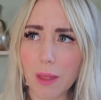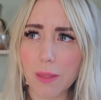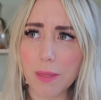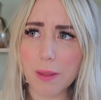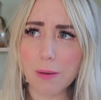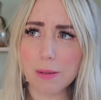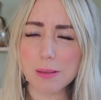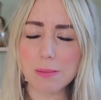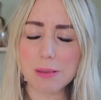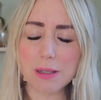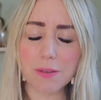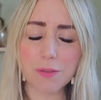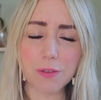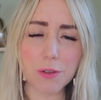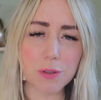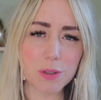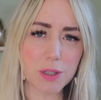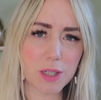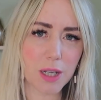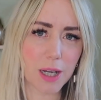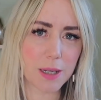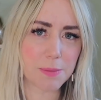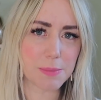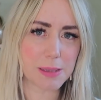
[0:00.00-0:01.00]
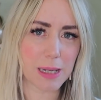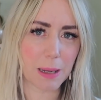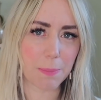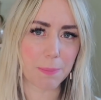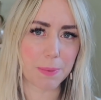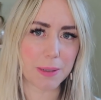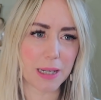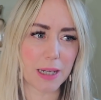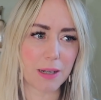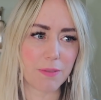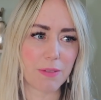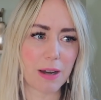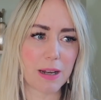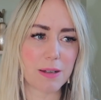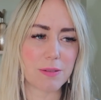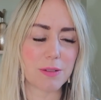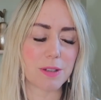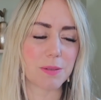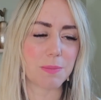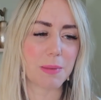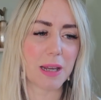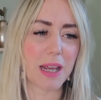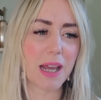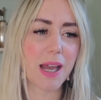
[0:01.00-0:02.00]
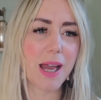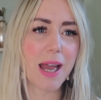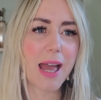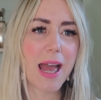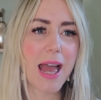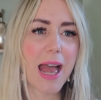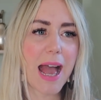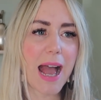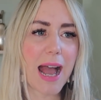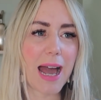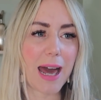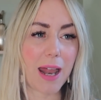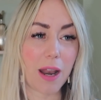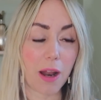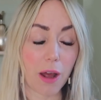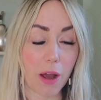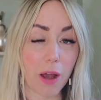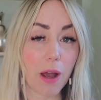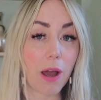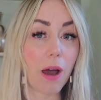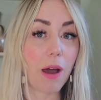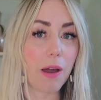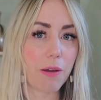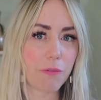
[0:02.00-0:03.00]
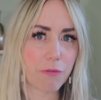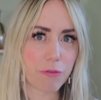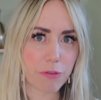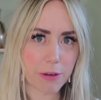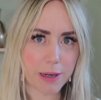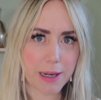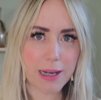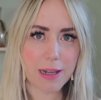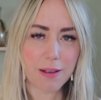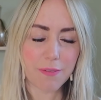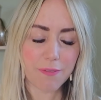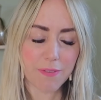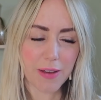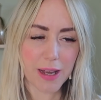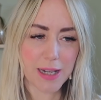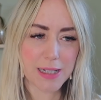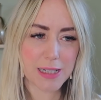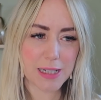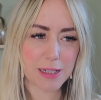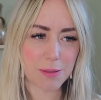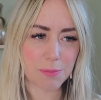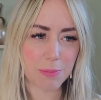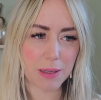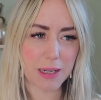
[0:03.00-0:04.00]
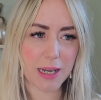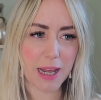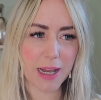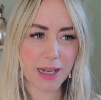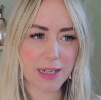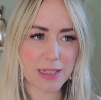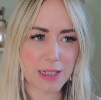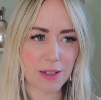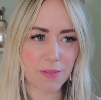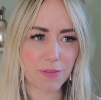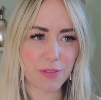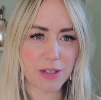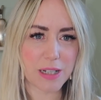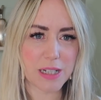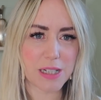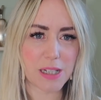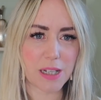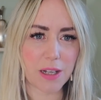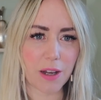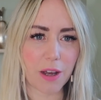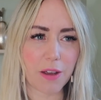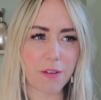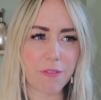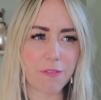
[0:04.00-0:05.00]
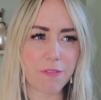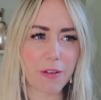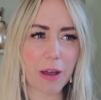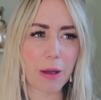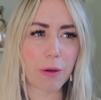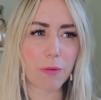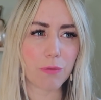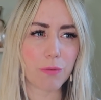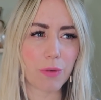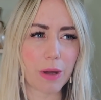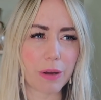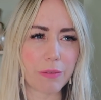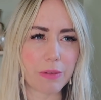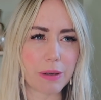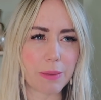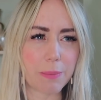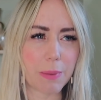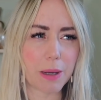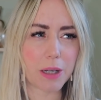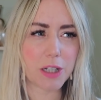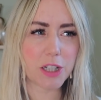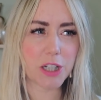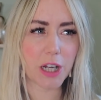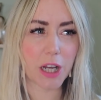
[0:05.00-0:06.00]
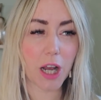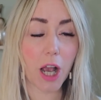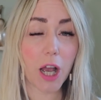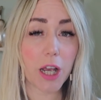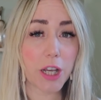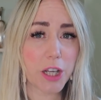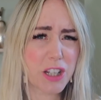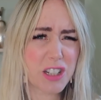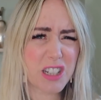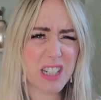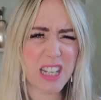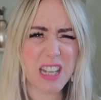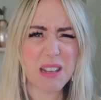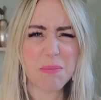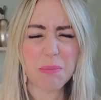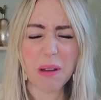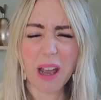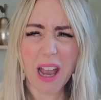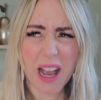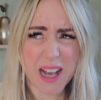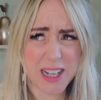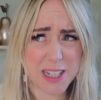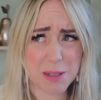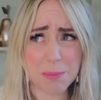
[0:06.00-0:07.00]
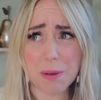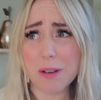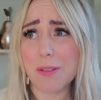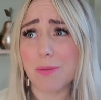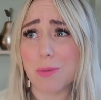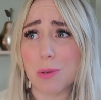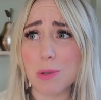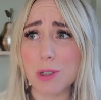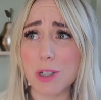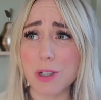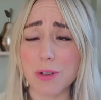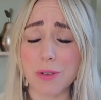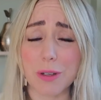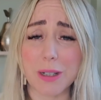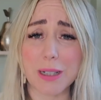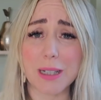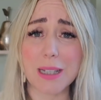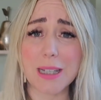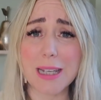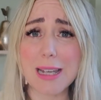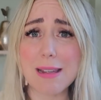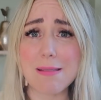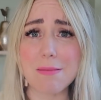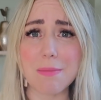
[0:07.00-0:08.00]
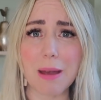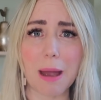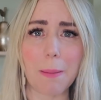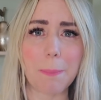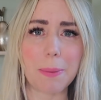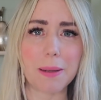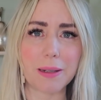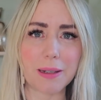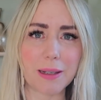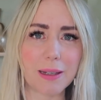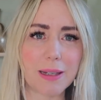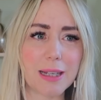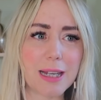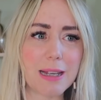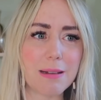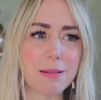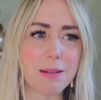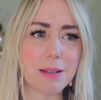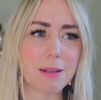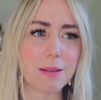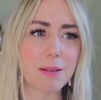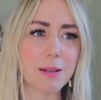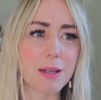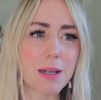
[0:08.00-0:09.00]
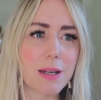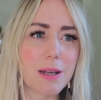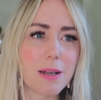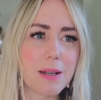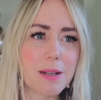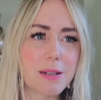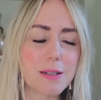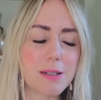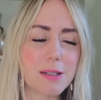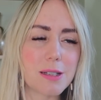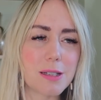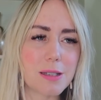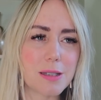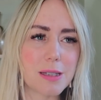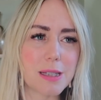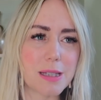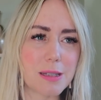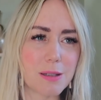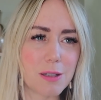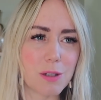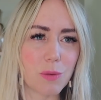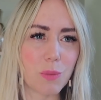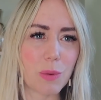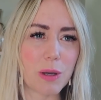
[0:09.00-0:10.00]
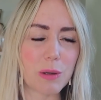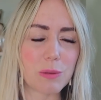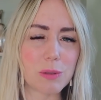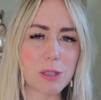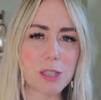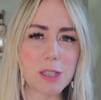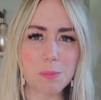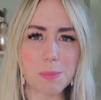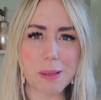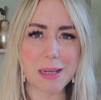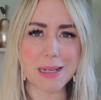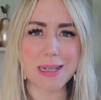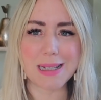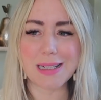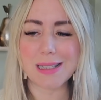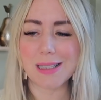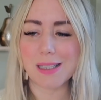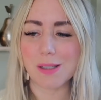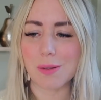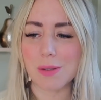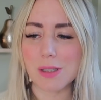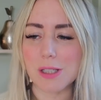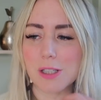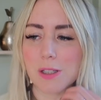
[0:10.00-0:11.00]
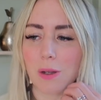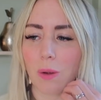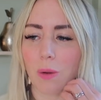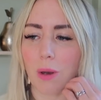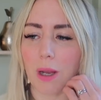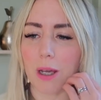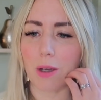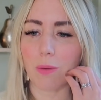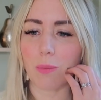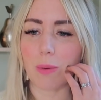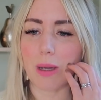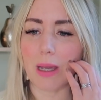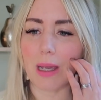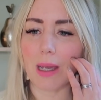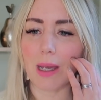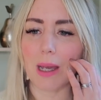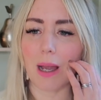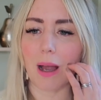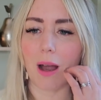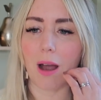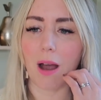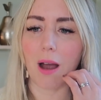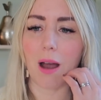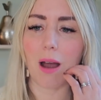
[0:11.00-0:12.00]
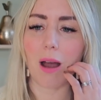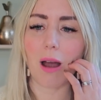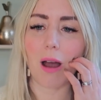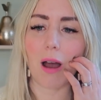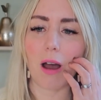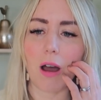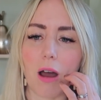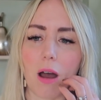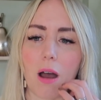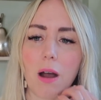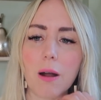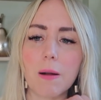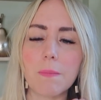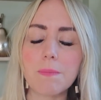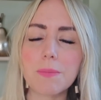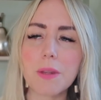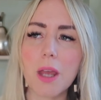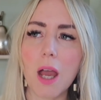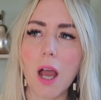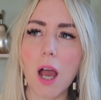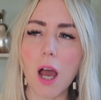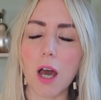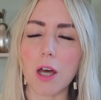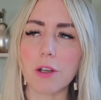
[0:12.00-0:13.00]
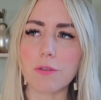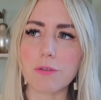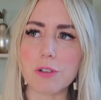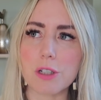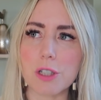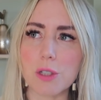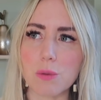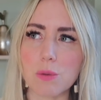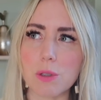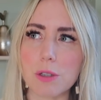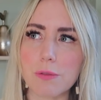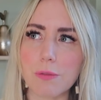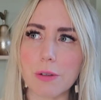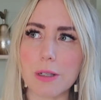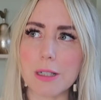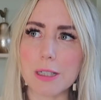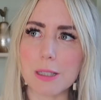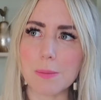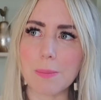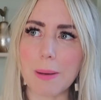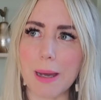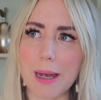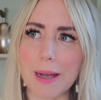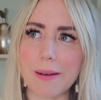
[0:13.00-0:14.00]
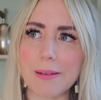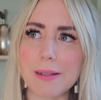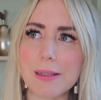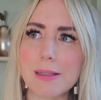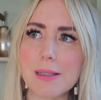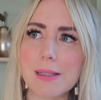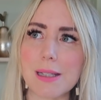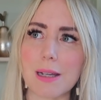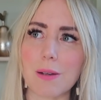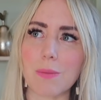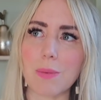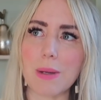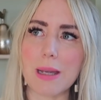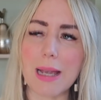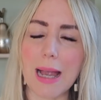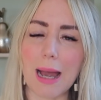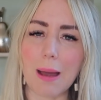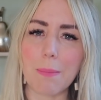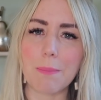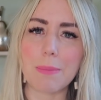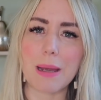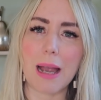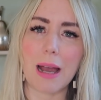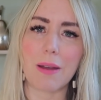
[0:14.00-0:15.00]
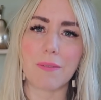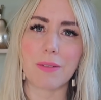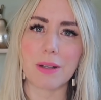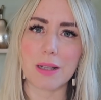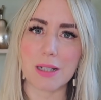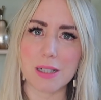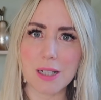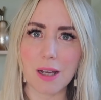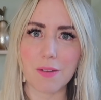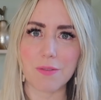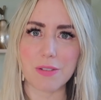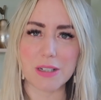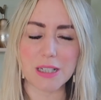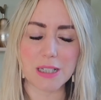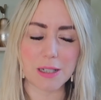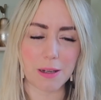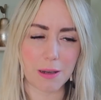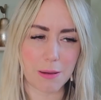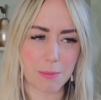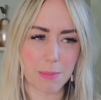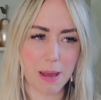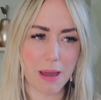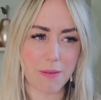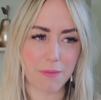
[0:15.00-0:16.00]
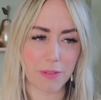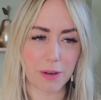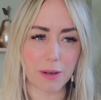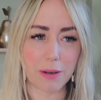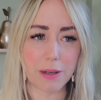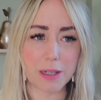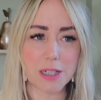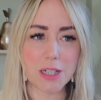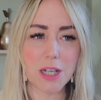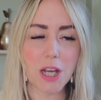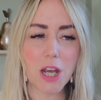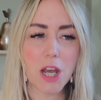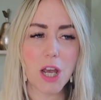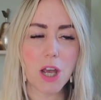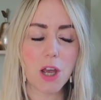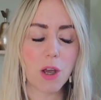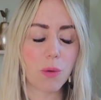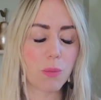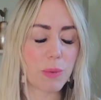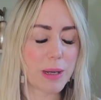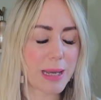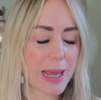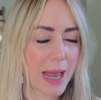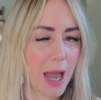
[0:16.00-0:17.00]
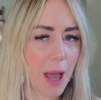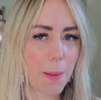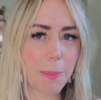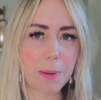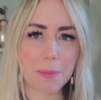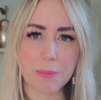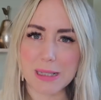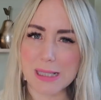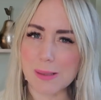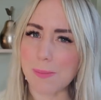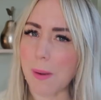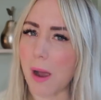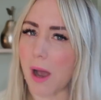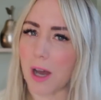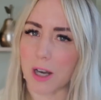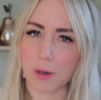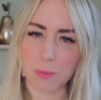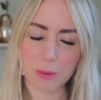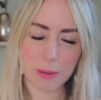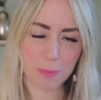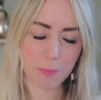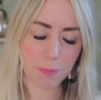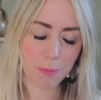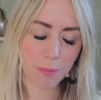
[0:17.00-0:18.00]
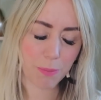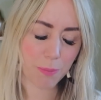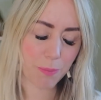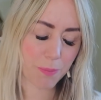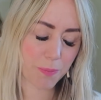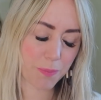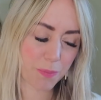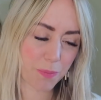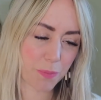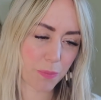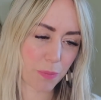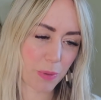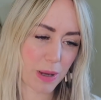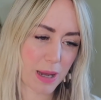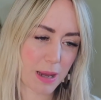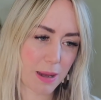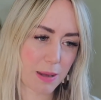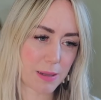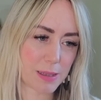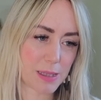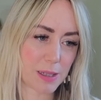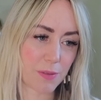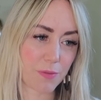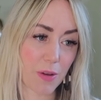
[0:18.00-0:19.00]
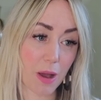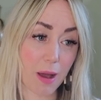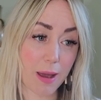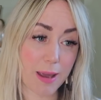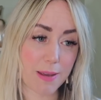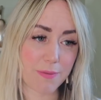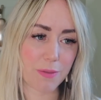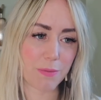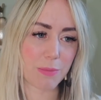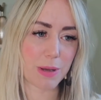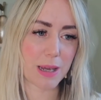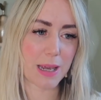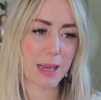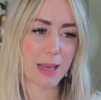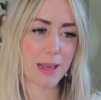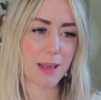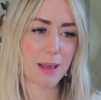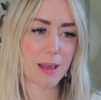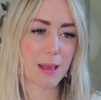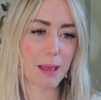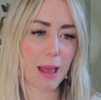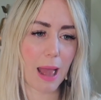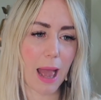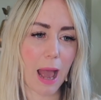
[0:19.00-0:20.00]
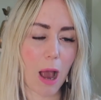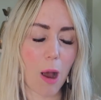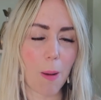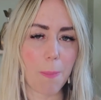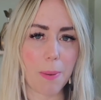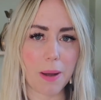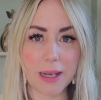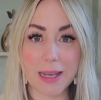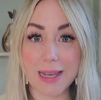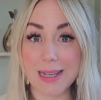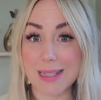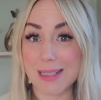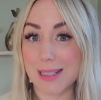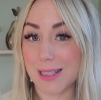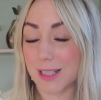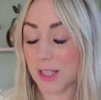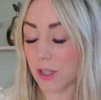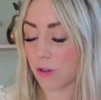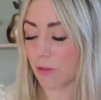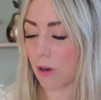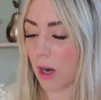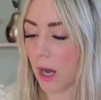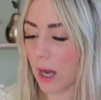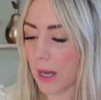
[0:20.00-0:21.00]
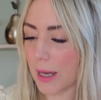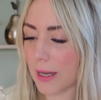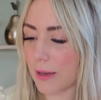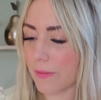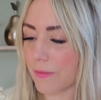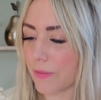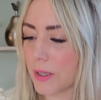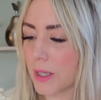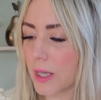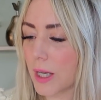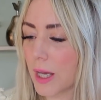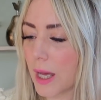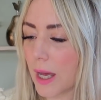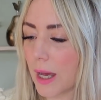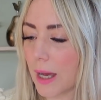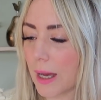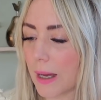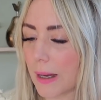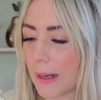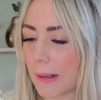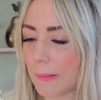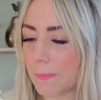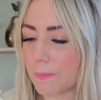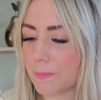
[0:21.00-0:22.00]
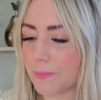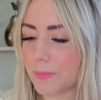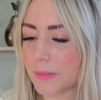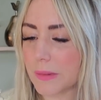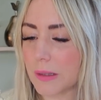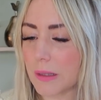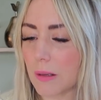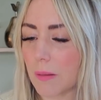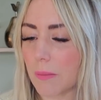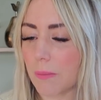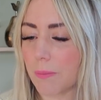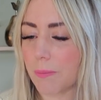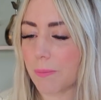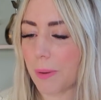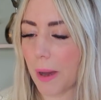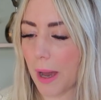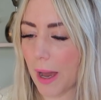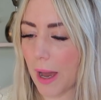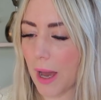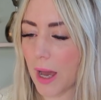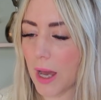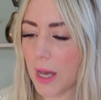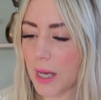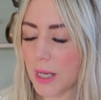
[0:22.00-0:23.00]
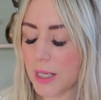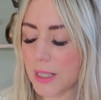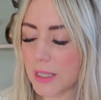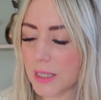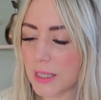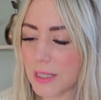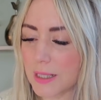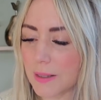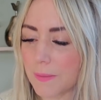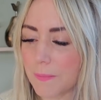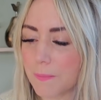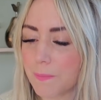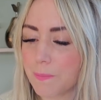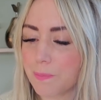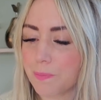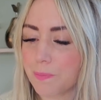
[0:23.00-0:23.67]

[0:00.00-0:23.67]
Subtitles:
there were some difficult times happening around me, and it really affected me negatively, and I felt very much like I could keep my head above water and I could keep them happy and I could keep the wheels spinning. So it's not like we are unresourceful as parents. Like, we can be having the toughest time ever and we get up and we smile and we survive and we help our kids thrive. But,